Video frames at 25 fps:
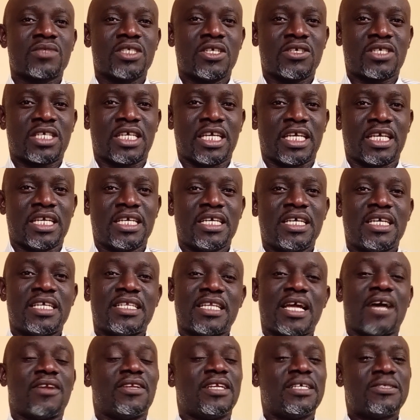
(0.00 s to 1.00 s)
Okay,
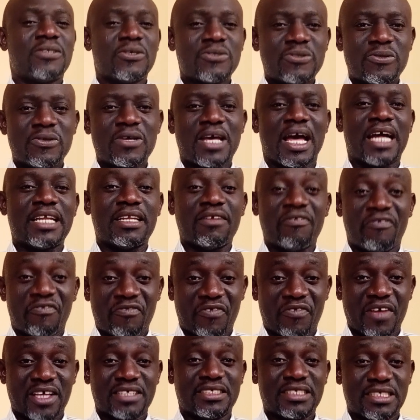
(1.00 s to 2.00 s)
now let us look at the
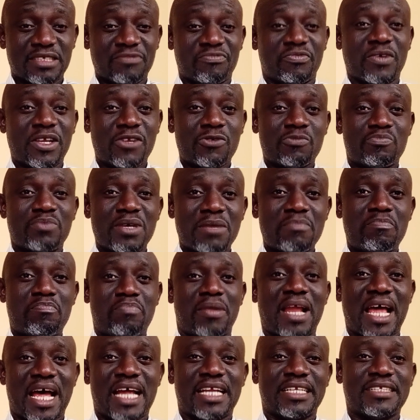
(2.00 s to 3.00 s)
first development
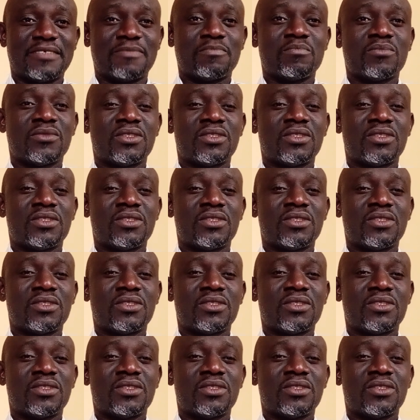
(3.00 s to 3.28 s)
plan,